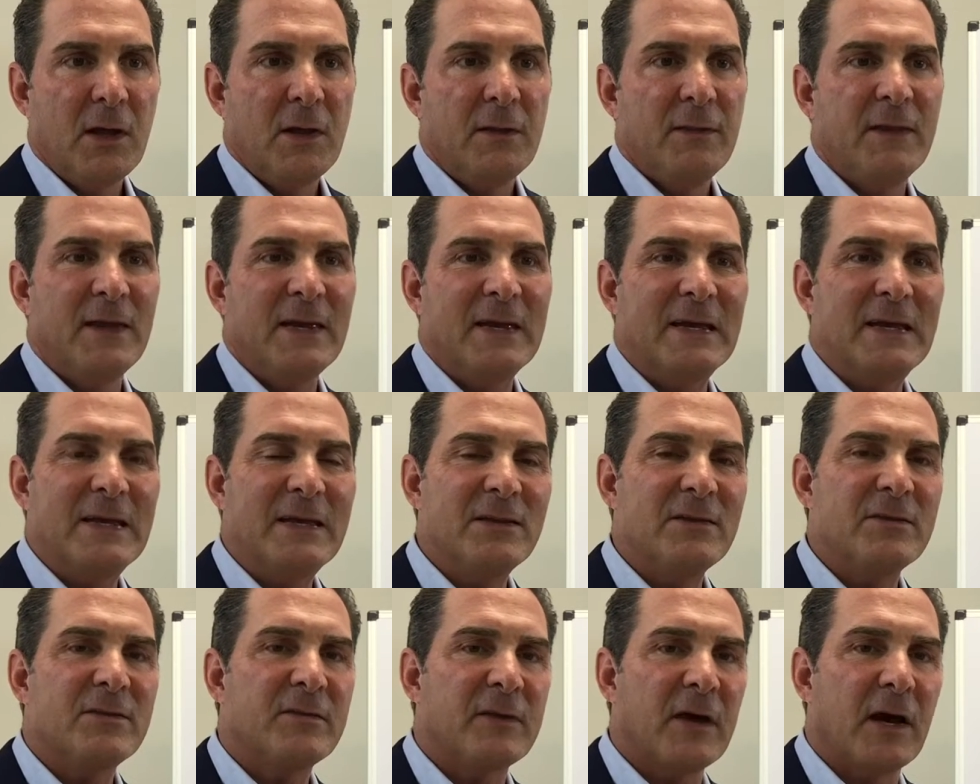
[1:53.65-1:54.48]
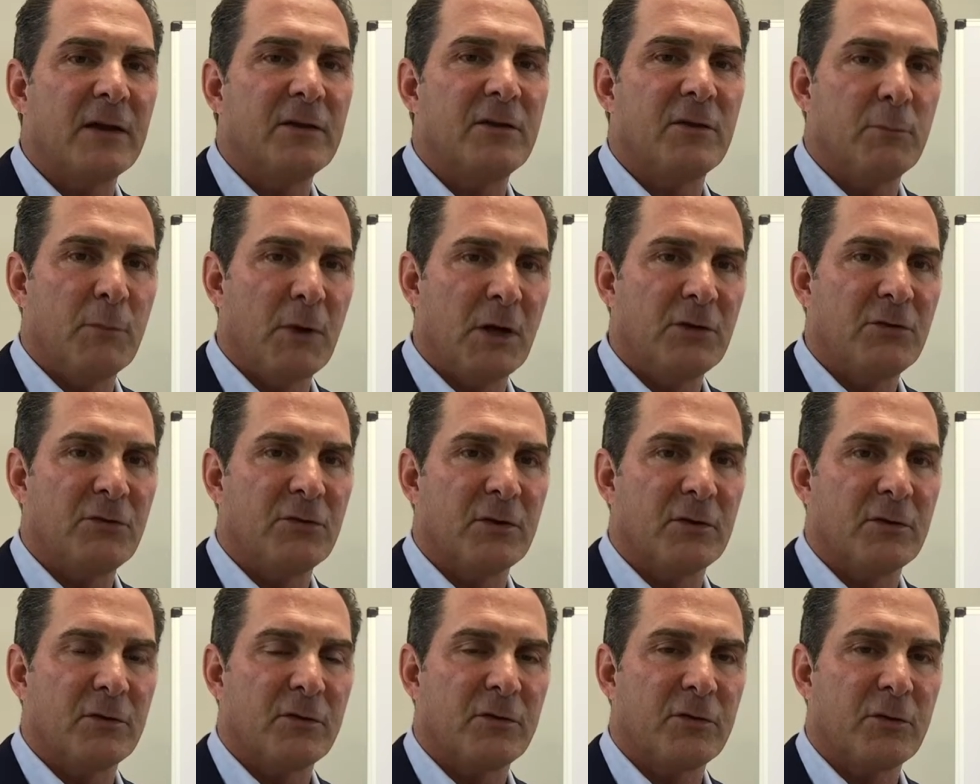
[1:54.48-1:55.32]
The inside
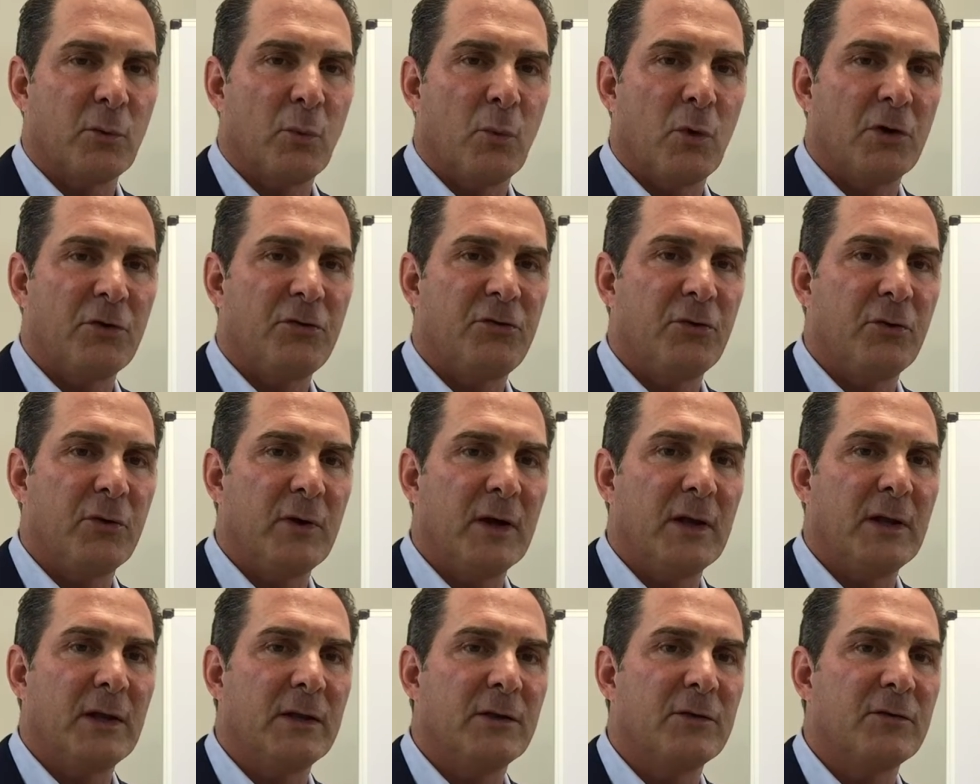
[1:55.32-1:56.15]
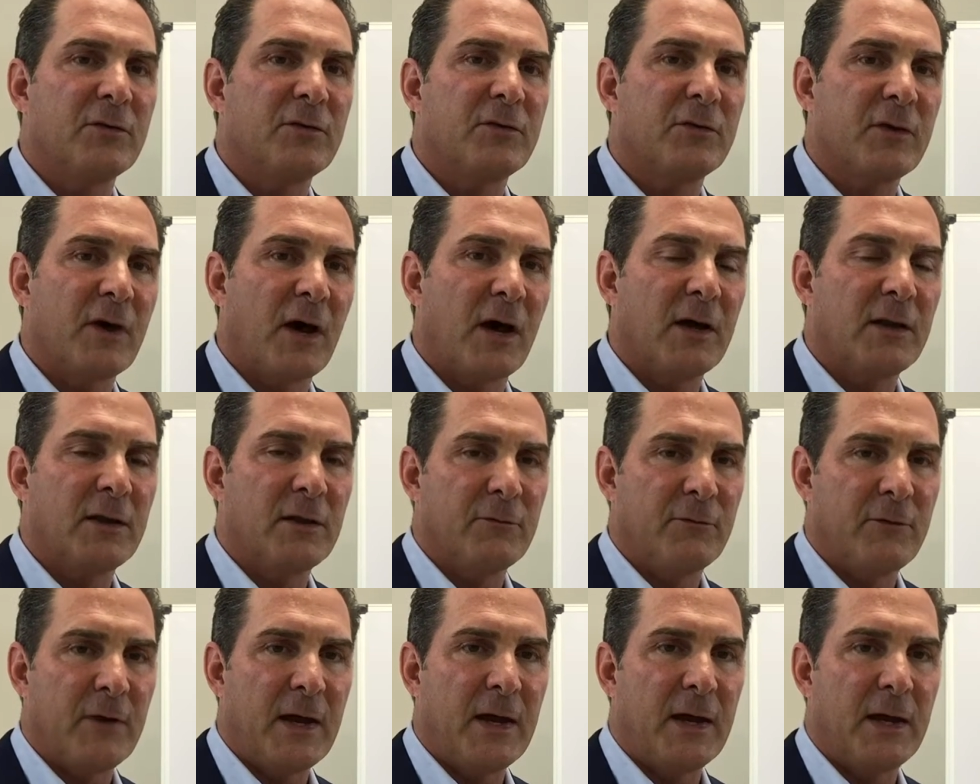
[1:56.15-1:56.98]
dimensions, so once you get inside the
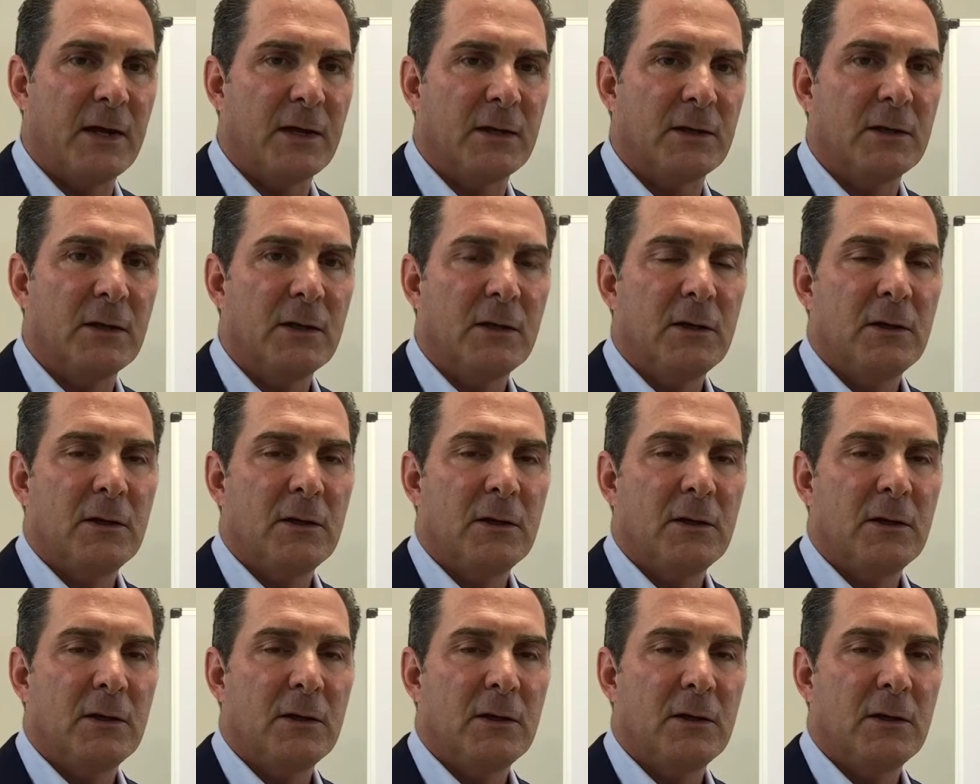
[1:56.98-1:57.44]
van,